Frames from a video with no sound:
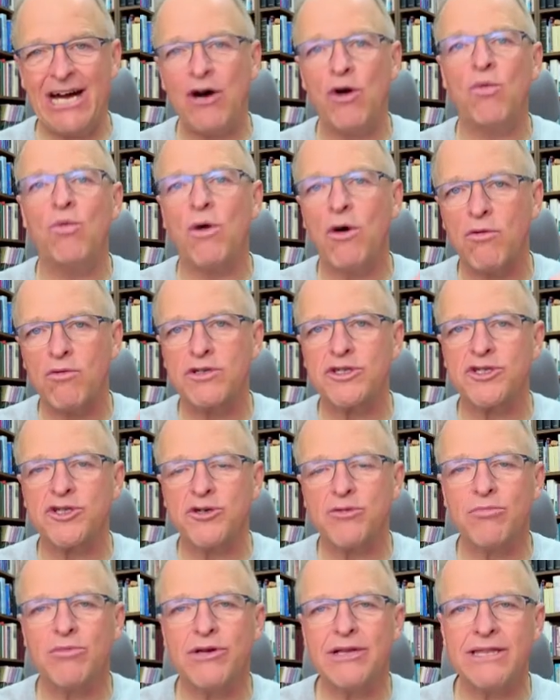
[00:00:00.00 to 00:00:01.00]
while we're still
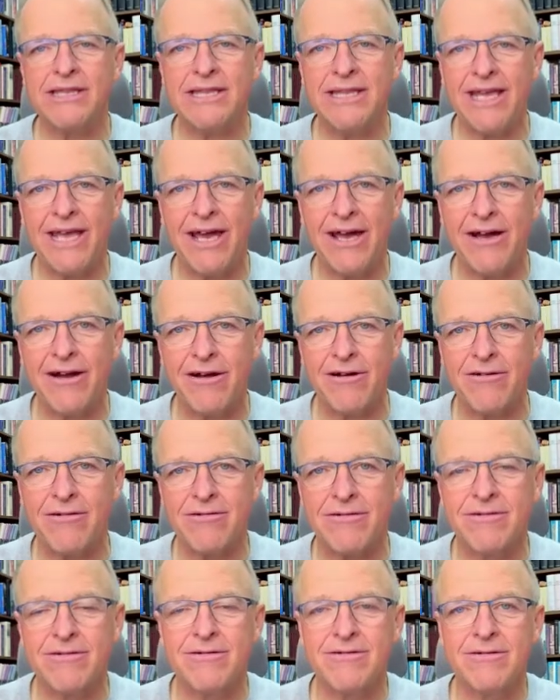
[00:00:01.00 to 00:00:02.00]
breathing the air.
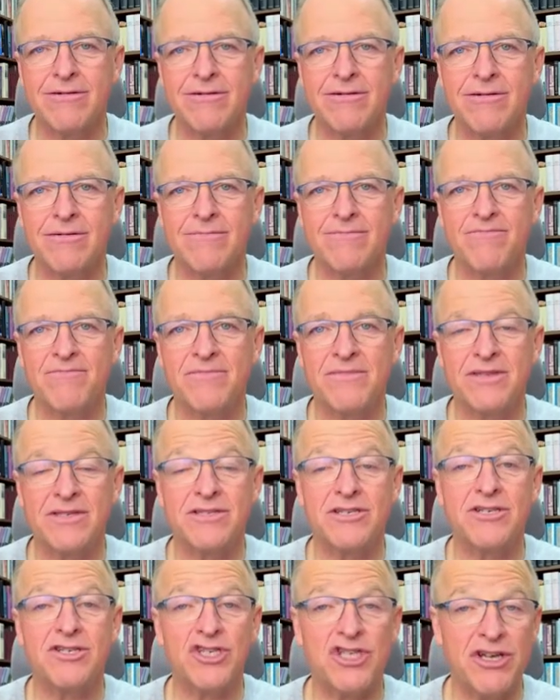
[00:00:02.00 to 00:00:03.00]
It's
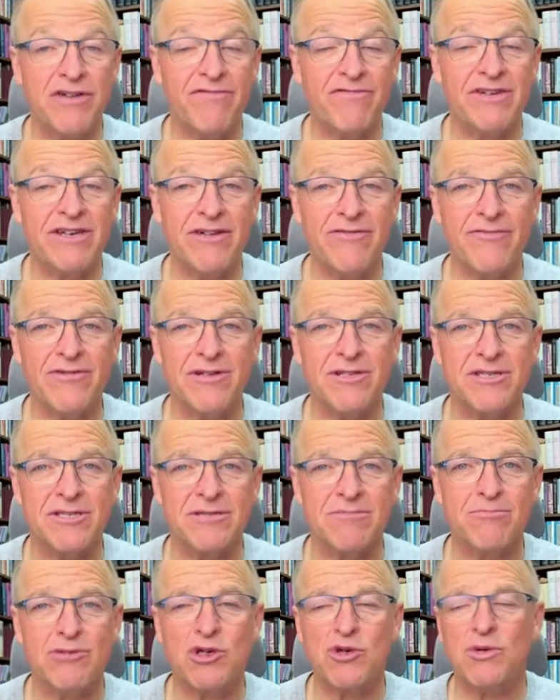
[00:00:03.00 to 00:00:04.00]
a difference
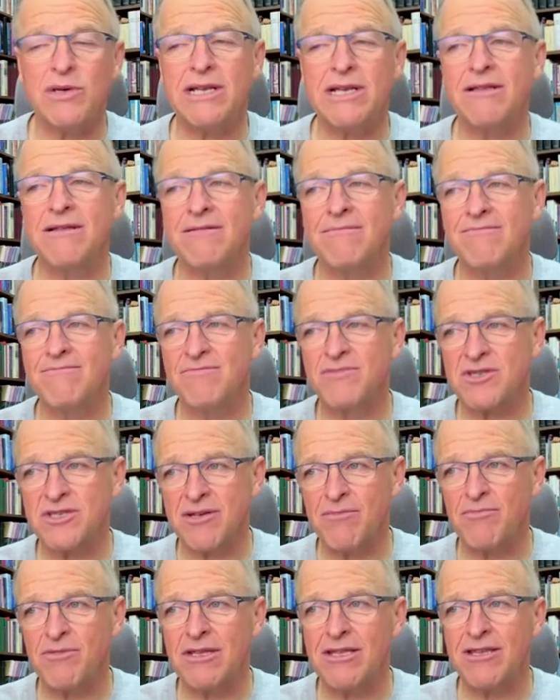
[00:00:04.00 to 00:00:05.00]
between
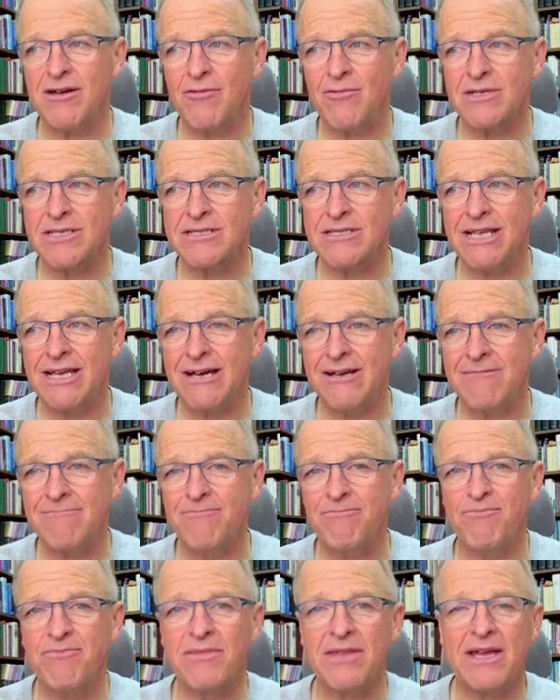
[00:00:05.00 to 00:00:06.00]
something that was then
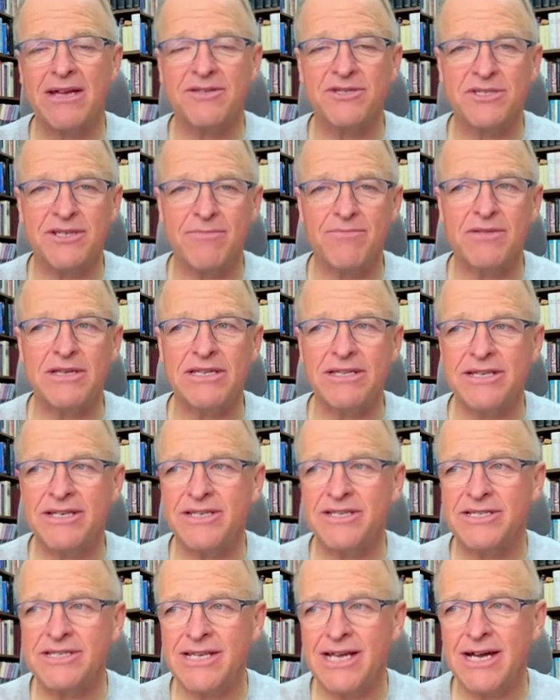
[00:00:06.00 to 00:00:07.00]
and something that
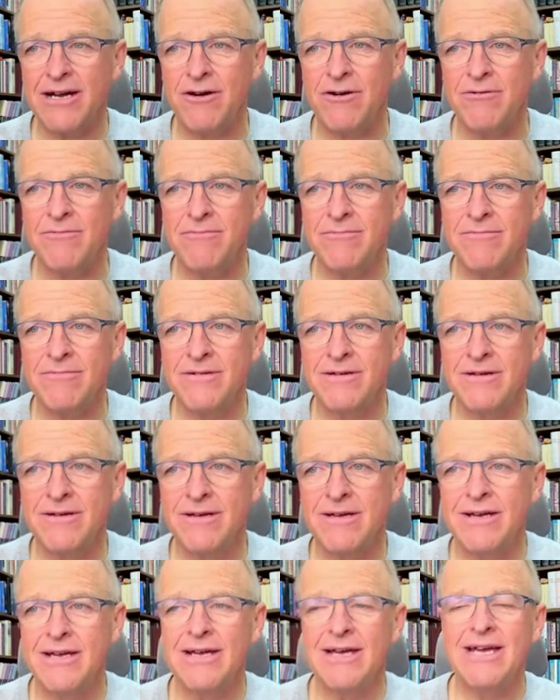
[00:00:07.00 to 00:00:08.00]
is now.
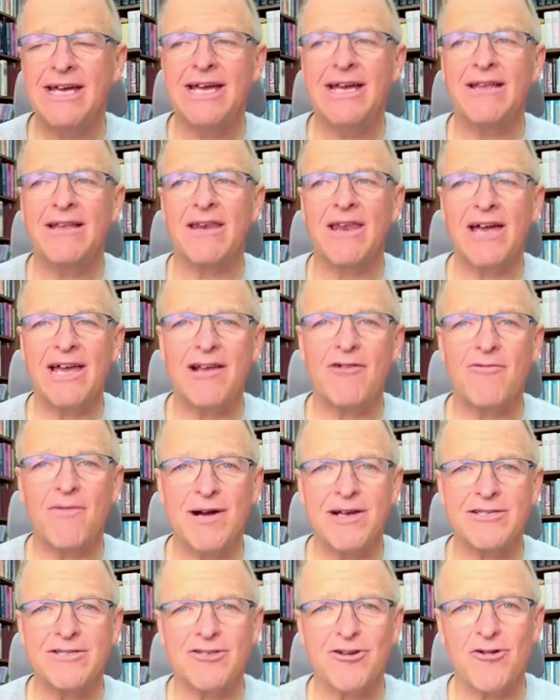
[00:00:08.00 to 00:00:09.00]
And
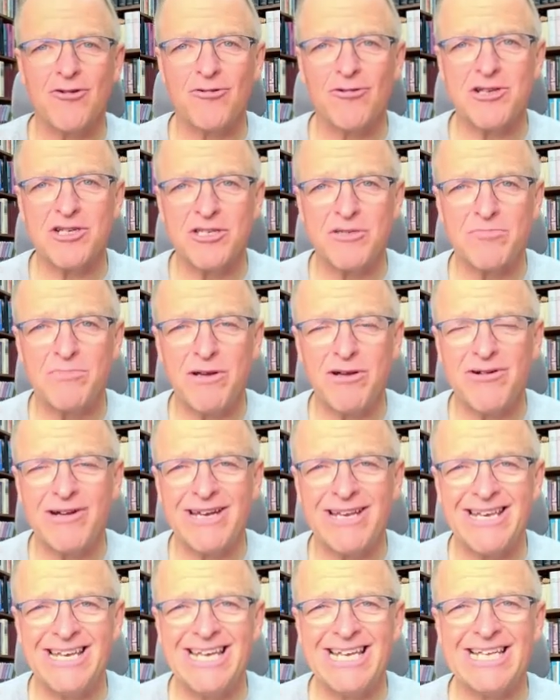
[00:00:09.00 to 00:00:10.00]
likewise, the Holy
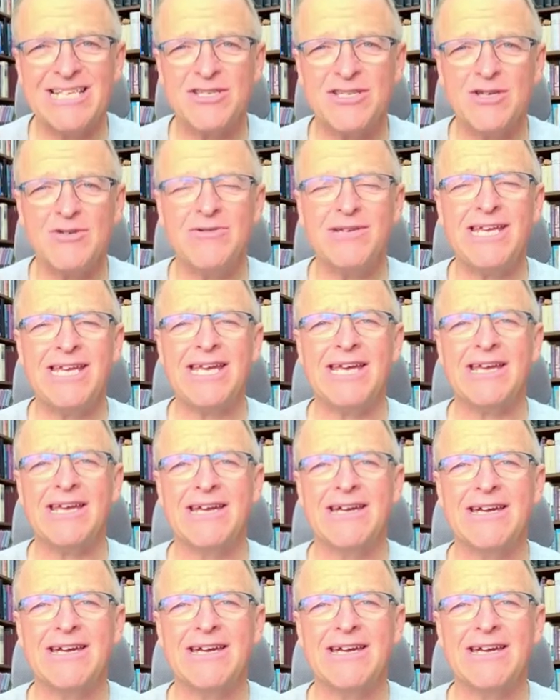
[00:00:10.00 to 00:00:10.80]
Spirit is unique